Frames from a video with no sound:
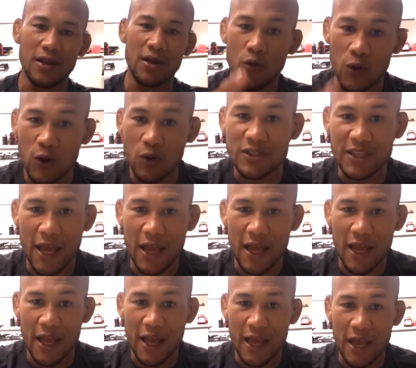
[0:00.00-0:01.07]
Real
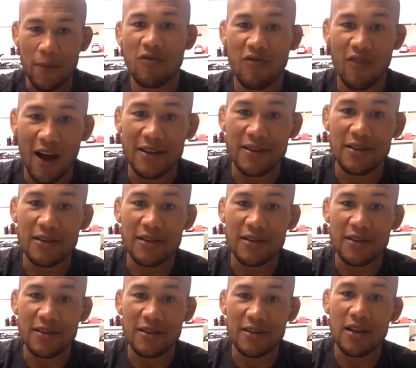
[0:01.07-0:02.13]
champion fight
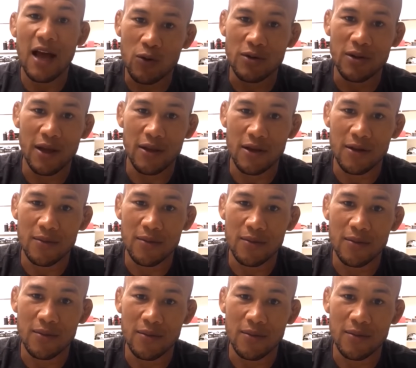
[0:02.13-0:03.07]
a real contender.